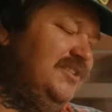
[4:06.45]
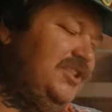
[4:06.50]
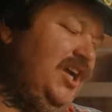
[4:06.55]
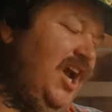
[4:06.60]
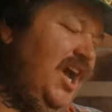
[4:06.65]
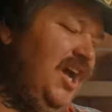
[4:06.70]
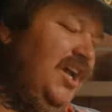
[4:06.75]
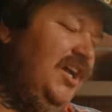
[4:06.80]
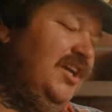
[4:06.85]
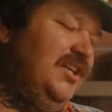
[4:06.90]
cha,
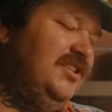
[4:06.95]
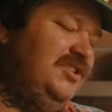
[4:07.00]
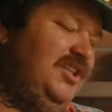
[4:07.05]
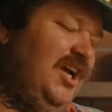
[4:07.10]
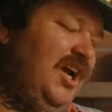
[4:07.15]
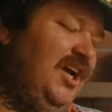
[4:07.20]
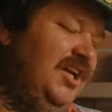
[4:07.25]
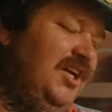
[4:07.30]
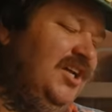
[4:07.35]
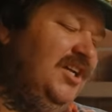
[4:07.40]
cha,
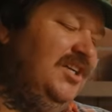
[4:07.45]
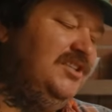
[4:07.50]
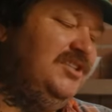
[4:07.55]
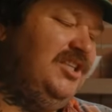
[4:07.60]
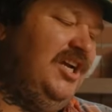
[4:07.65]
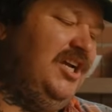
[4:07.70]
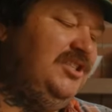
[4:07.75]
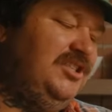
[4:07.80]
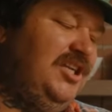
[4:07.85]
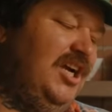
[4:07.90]

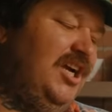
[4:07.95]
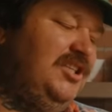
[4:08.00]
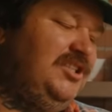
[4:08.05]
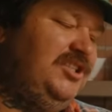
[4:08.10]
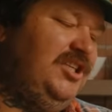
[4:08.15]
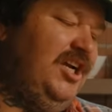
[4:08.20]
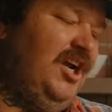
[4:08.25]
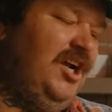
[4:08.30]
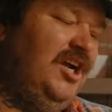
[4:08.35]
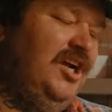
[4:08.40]
cha, cha,
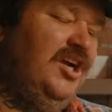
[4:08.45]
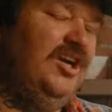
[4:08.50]
cha.